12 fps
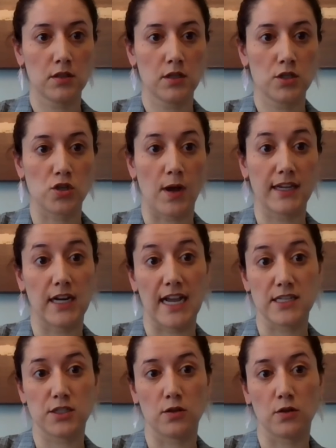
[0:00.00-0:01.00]
So I can
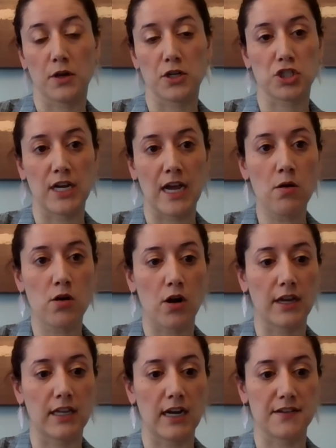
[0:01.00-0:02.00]
ask you the question now, or
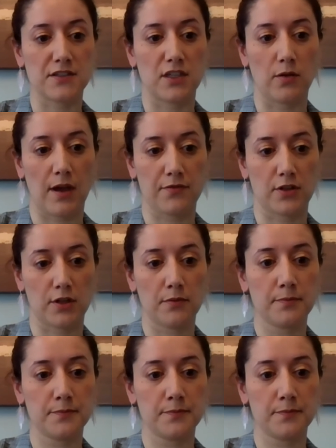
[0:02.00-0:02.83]
I can ask you after.